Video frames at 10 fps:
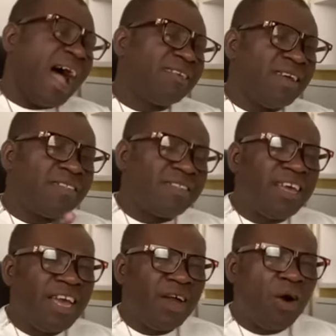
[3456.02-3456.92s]
As a
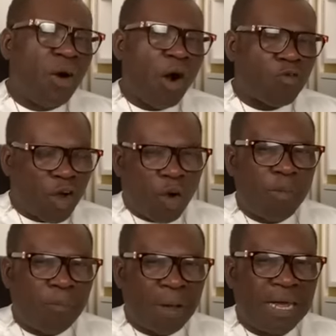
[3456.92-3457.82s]
CEO of a
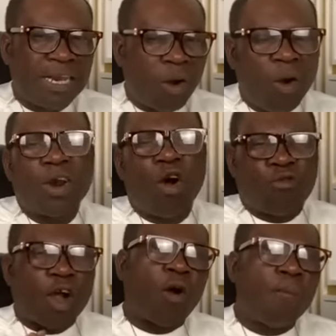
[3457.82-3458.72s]
company, the owner
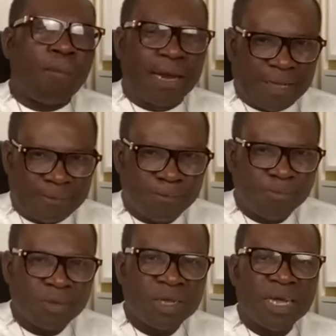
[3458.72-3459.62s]
of a company,
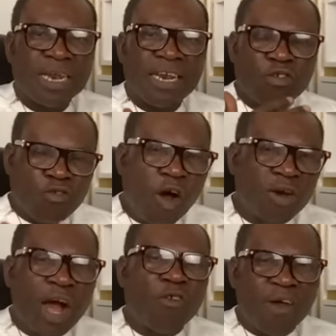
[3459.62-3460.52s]
the
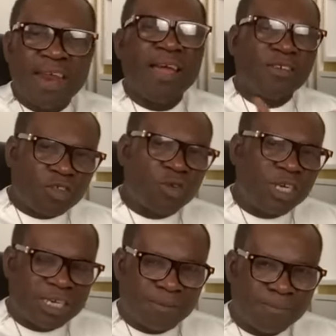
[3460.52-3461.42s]
founder of any
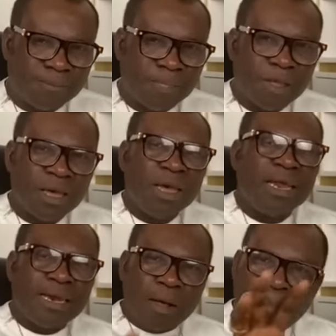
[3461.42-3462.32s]
institution,
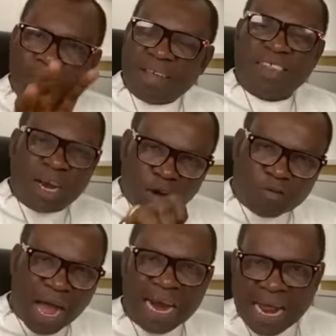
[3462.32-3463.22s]
the president
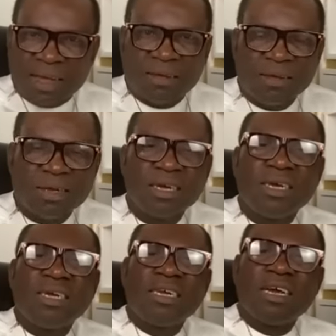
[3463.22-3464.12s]
of Ghana,
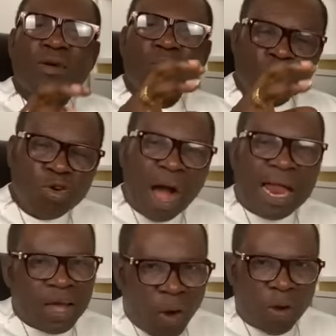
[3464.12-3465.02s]
you
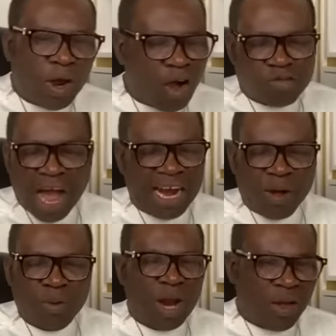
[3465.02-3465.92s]
are the owner of
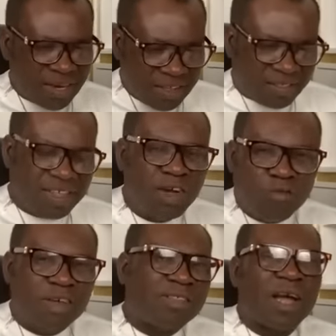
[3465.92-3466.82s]
Ghana. Who are you, the
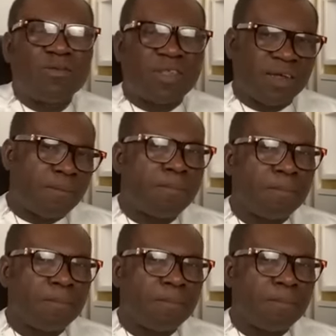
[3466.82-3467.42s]
CEO of this country?